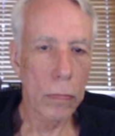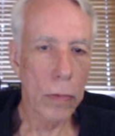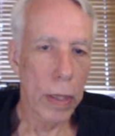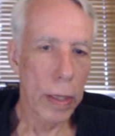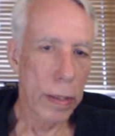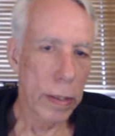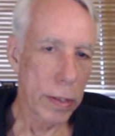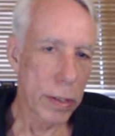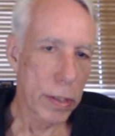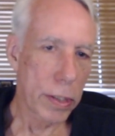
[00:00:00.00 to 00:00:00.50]

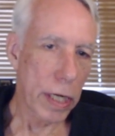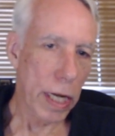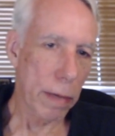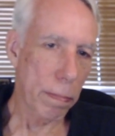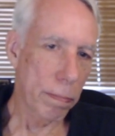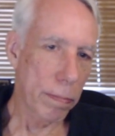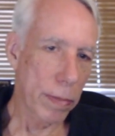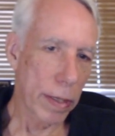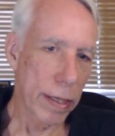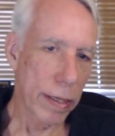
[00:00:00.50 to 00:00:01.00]
This
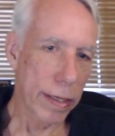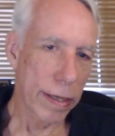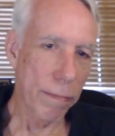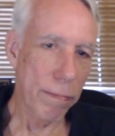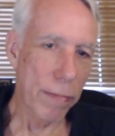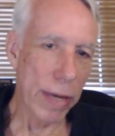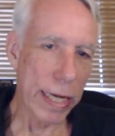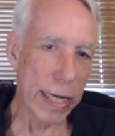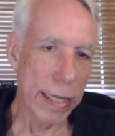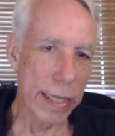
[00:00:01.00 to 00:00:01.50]
shape, I'm
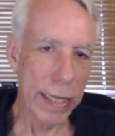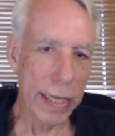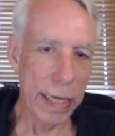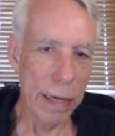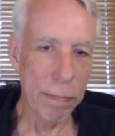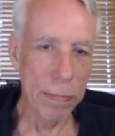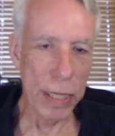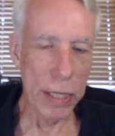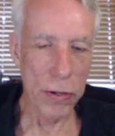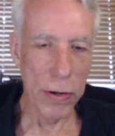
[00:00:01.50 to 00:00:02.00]
making the
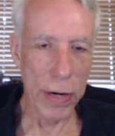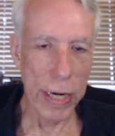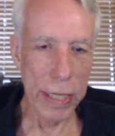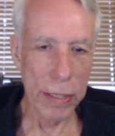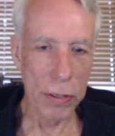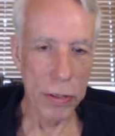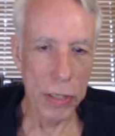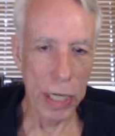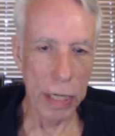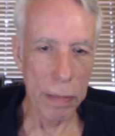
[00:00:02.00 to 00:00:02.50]
empty
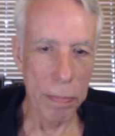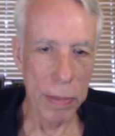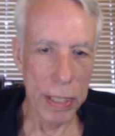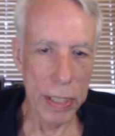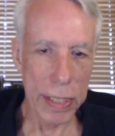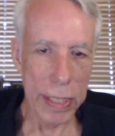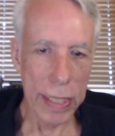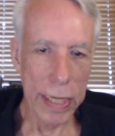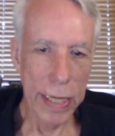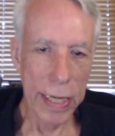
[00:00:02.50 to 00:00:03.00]
triangle shape,
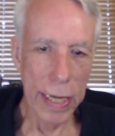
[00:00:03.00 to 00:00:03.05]
it's